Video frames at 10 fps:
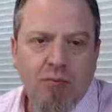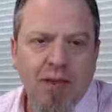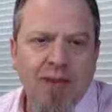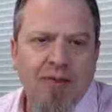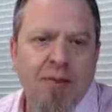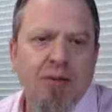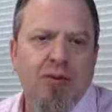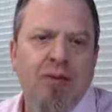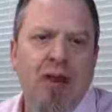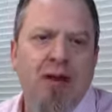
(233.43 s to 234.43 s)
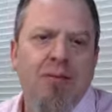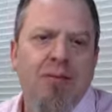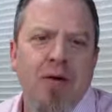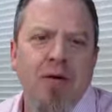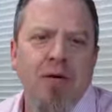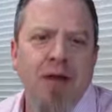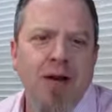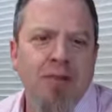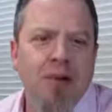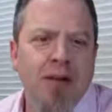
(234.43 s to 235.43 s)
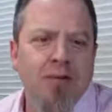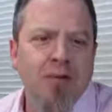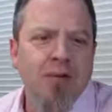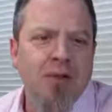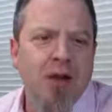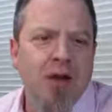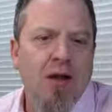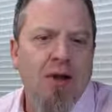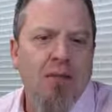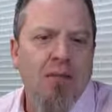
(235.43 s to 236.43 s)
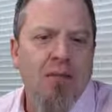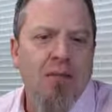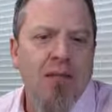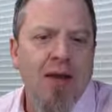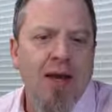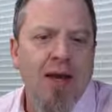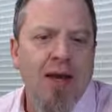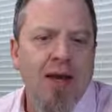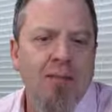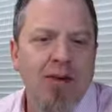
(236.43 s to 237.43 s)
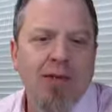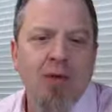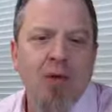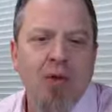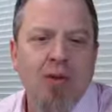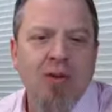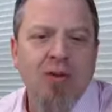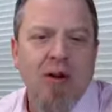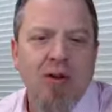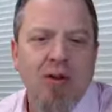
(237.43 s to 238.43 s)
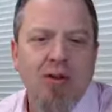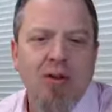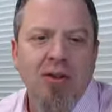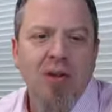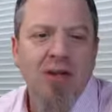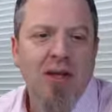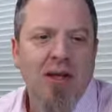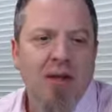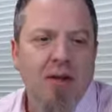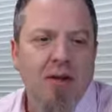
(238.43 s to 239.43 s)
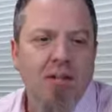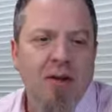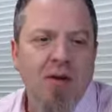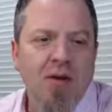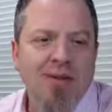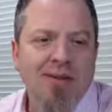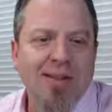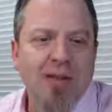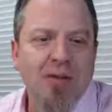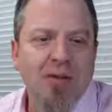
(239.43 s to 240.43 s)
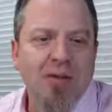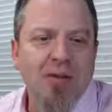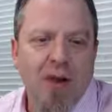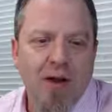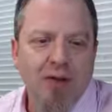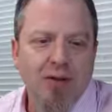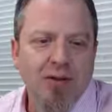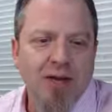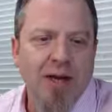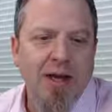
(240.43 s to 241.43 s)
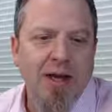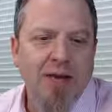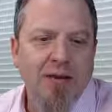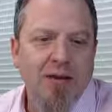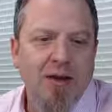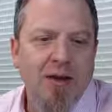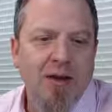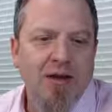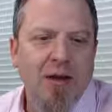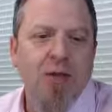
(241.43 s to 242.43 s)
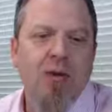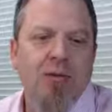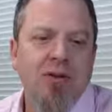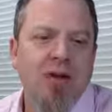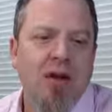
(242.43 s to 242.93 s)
the first photo that I put up was me and my two oldest daughters. I want that was on Father's Day. No, it was